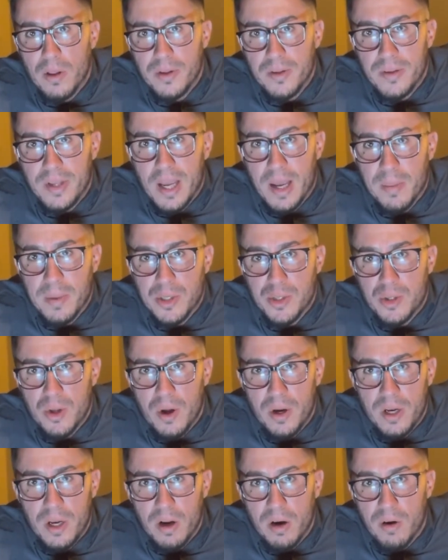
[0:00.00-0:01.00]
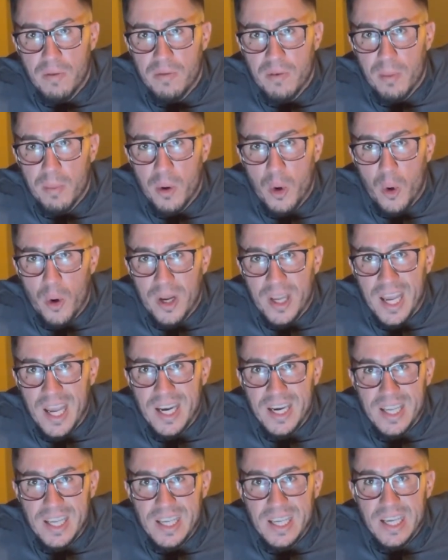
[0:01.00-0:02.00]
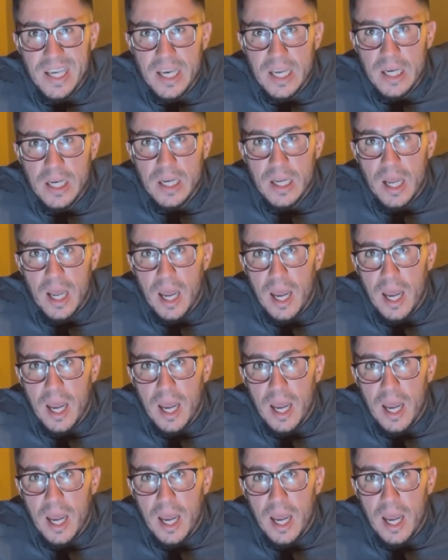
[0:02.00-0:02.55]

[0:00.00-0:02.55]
the damage done here from Hurricane Ian,